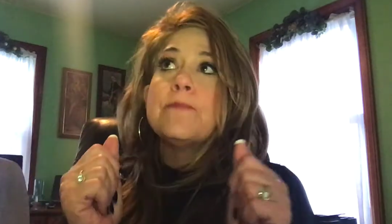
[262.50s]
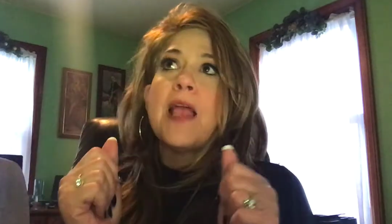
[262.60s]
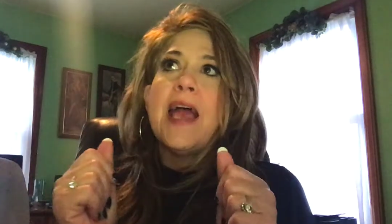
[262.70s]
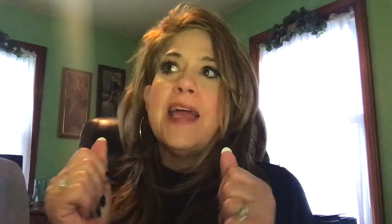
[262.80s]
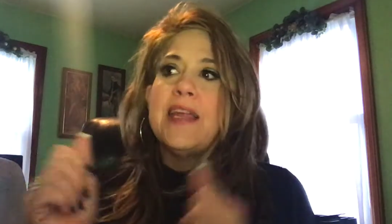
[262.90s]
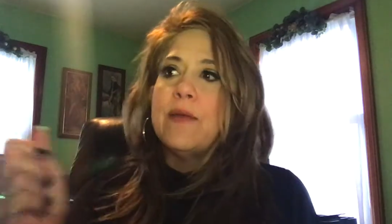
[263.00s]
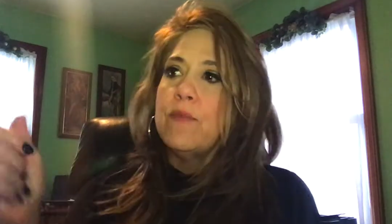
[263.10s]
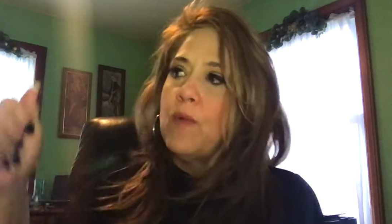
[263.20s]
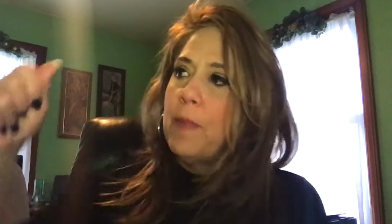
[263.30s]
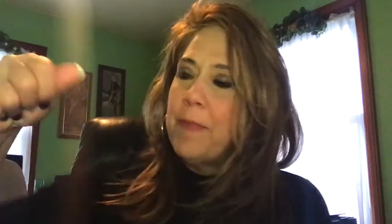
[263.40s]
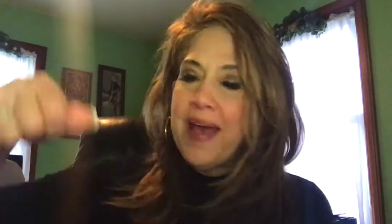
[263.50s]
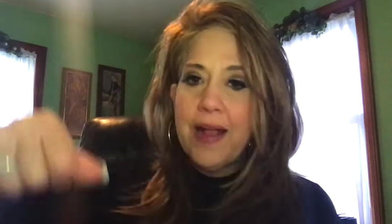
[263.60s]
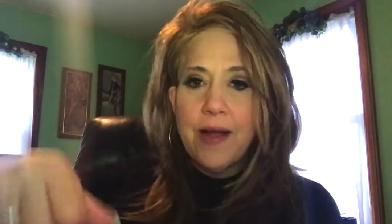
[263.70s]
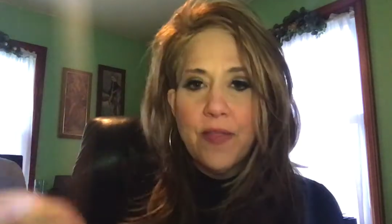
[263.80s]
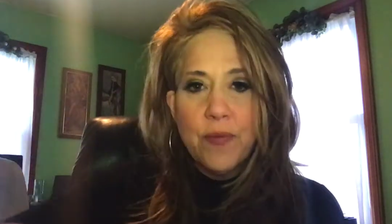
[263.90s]
and it went
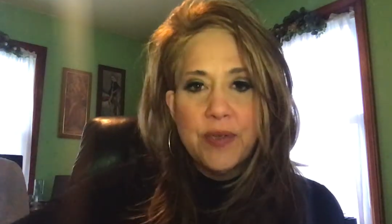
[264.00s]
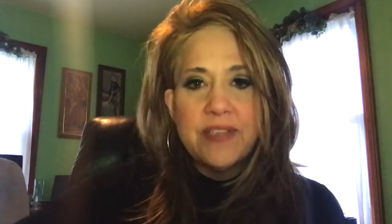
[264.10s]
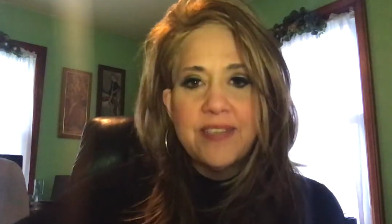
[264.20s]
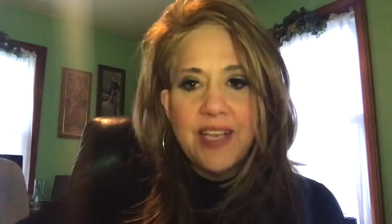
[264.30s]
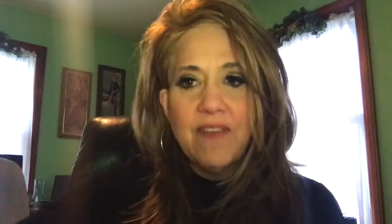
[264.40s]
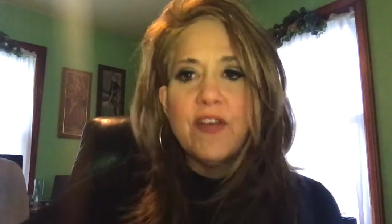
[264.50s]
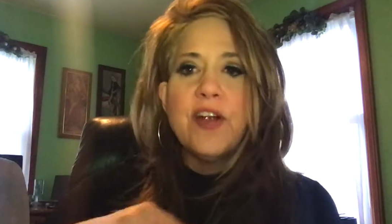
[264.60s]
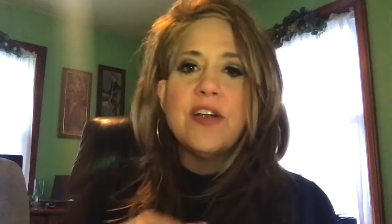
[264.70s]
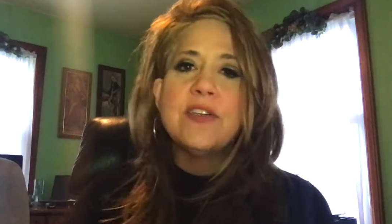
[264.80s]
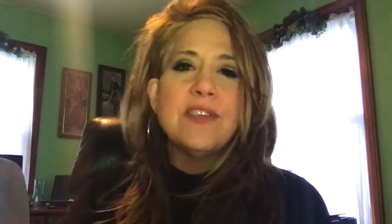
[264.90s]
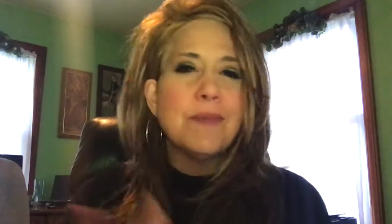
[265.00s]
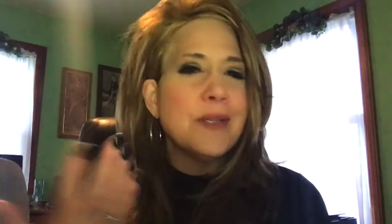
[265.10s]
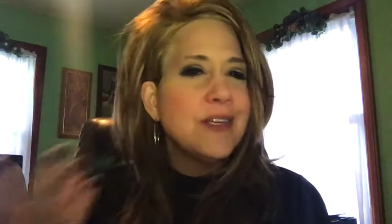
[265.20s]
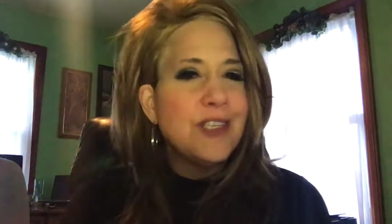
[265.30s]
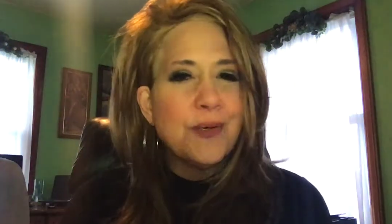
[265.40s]
back on the receiver,
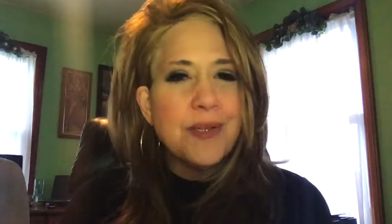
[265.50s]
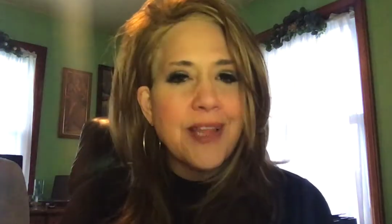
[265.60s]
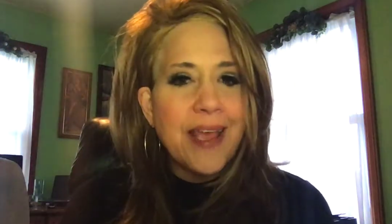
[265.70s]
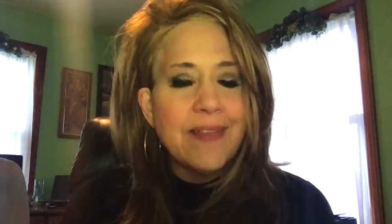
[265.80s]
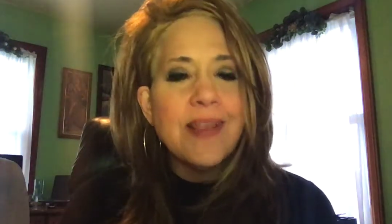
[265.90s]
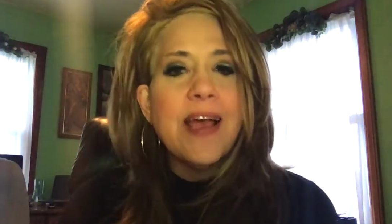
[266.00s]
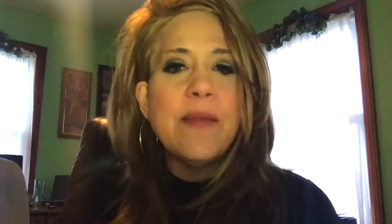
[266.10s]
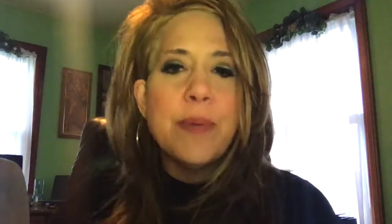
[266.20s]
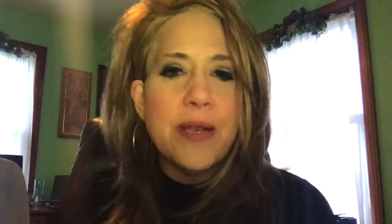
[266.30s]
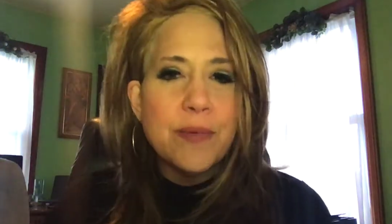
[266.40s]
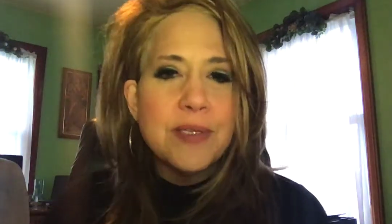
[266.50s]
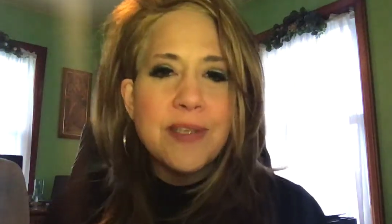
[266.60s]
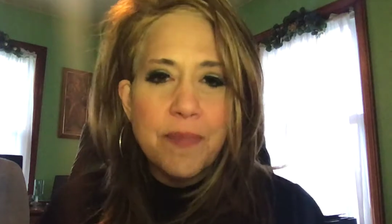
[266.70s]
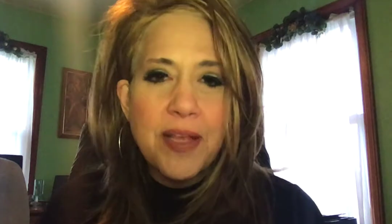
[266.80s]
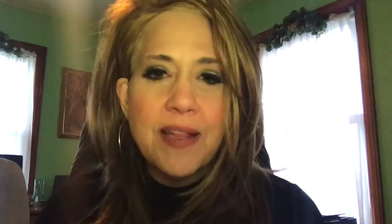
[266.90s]
similar to a landline, but it was
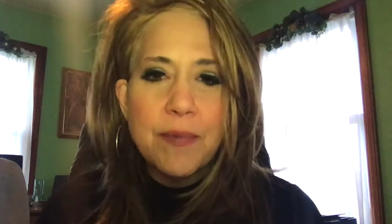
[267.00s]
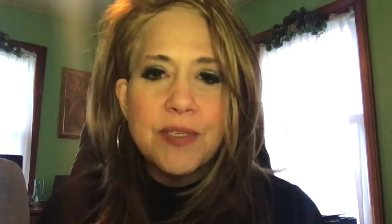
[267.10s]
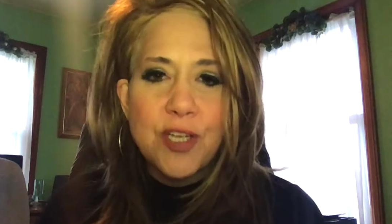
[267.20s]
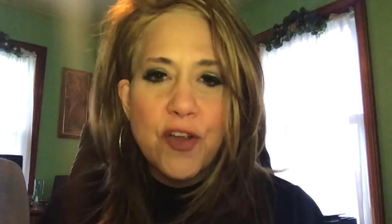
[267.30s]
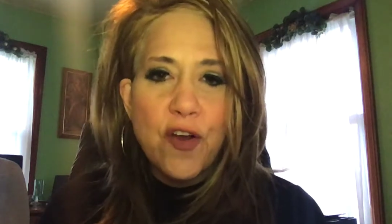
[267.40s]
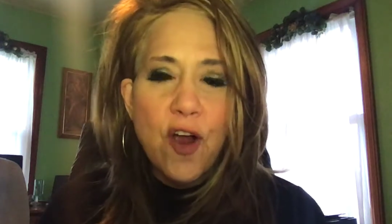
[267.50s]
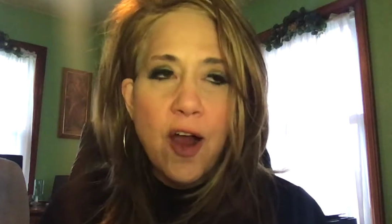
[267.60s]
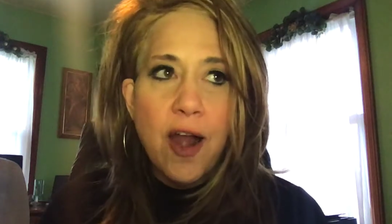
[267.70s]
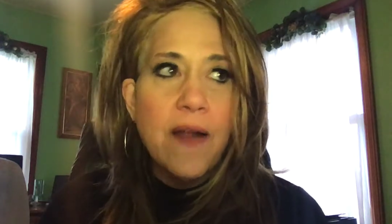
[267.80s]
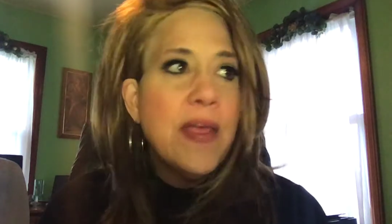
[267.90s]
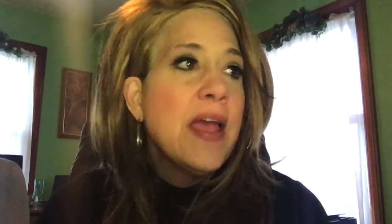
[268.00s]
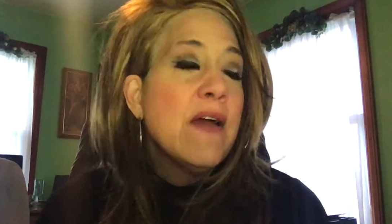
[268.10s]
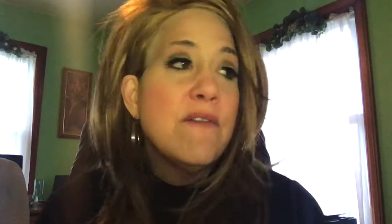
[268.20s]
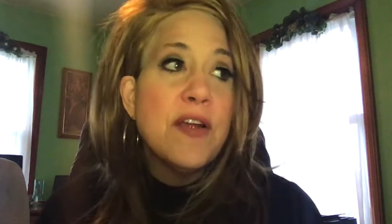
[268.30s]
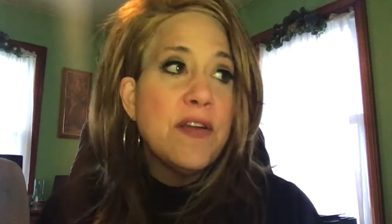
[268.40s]
something that was in your car.
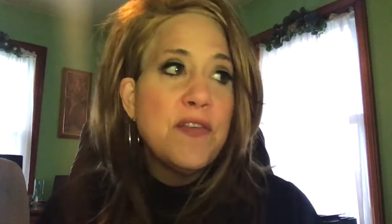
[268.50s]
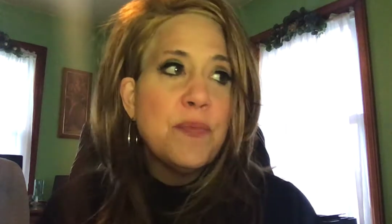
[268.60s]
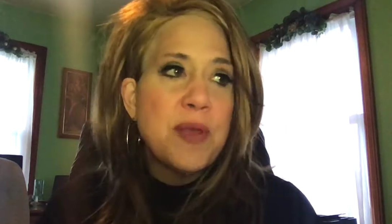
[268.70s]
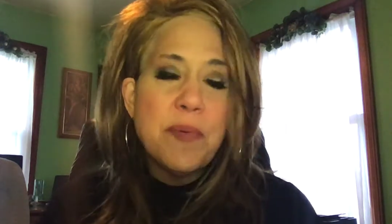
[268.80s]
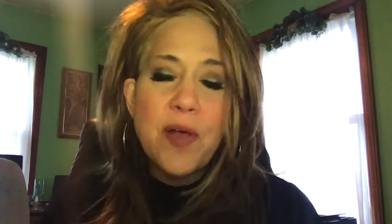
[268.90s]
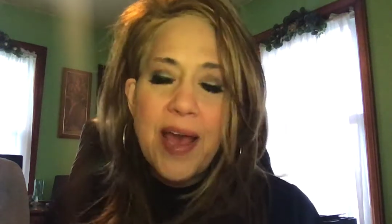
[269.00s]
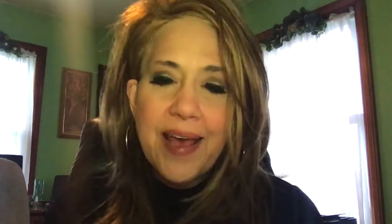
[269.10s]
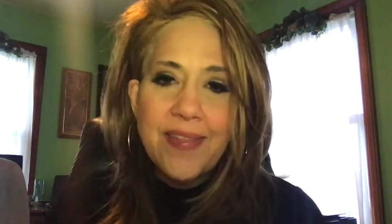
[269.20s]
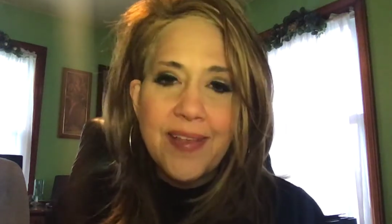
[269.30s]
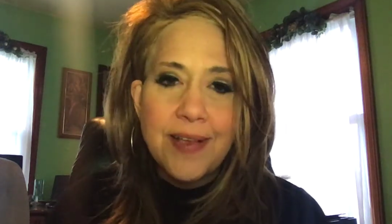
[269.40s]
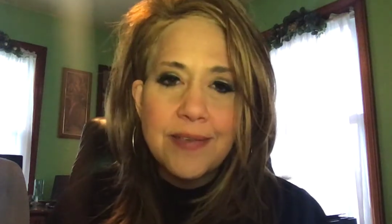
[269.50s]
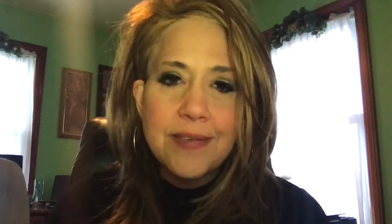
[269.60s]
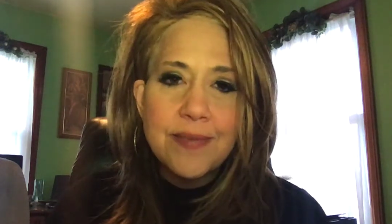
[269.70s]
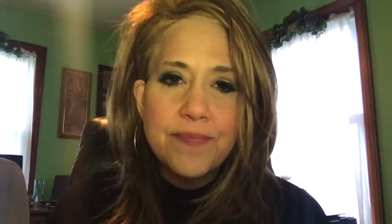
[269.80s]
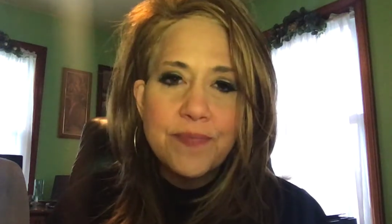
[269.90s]
Very few people had
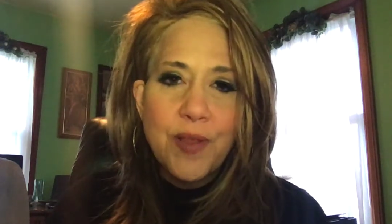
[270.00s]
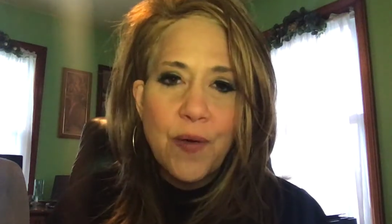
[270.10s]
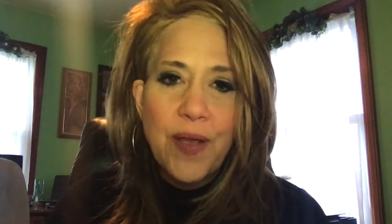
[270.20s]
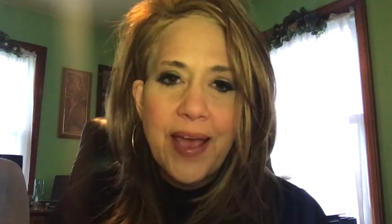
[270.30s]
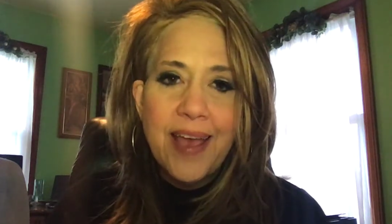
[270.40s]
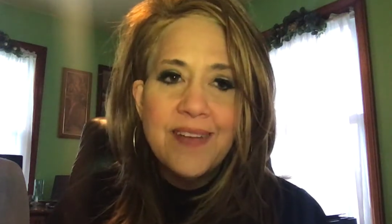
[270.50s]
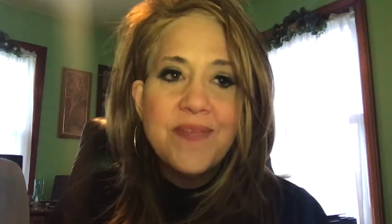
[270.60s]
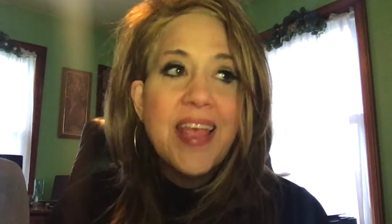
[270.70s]
these, okay?